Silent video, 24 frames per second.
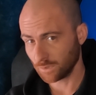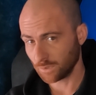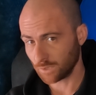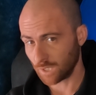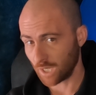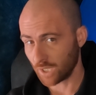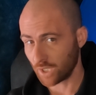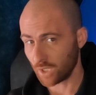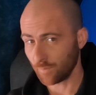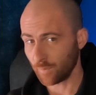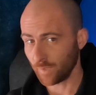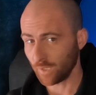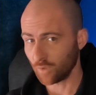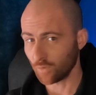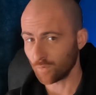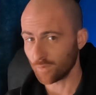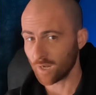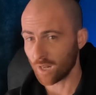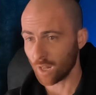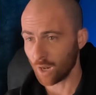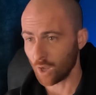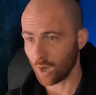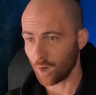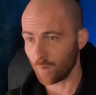I could be
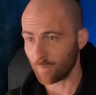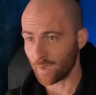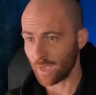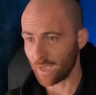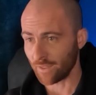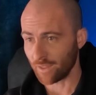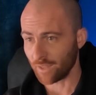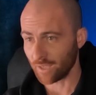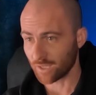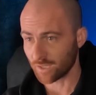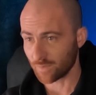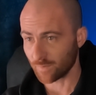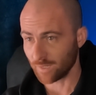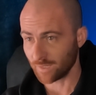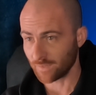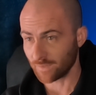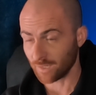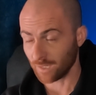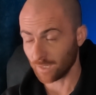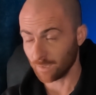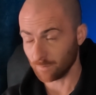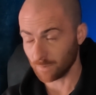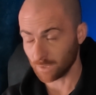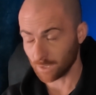doing a lot better things in my
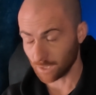time.